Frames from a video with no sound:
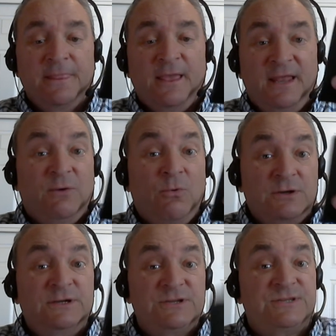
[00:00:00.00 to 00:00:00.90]
And I
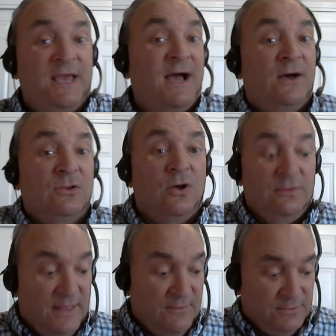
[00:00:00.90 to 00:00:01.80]
wanted to see how
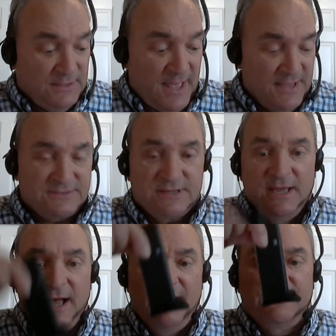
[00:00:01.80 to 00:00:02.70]
long they would last.
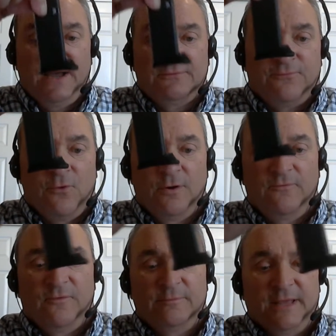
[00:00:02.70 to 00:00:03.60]
I've got four of
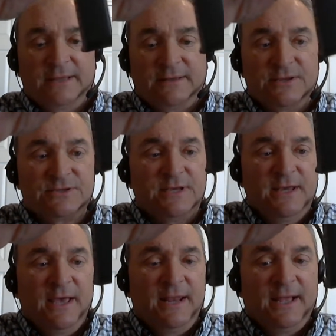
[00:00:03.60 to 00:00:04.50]
them like this,
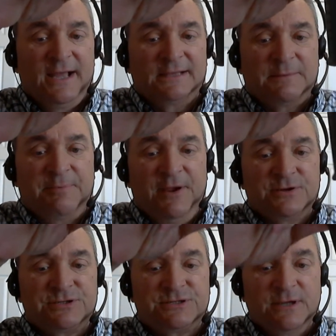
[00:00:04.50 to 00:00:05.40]
and I got the
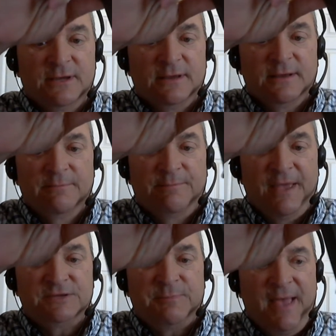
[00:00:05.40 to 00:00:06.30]
Pearce
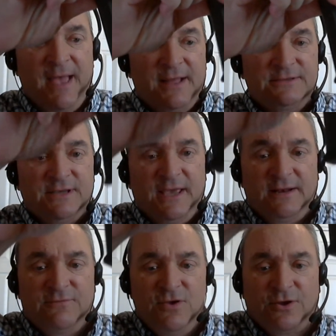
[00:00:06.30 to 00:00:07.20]
base pads. And
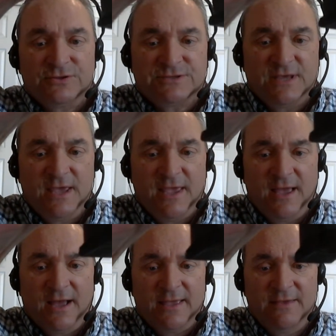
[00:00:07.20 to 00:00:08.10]
if you can see,
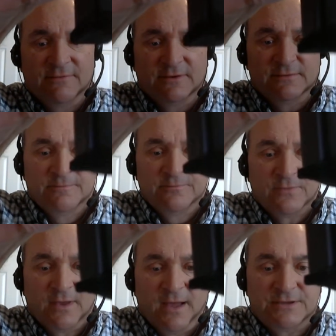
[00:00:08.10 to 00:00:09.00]
I even
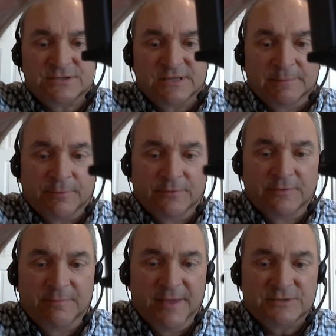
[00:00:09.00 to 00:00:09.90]
I stippled the
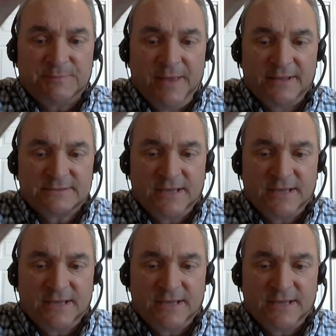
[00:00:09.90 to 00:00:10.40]
base pads.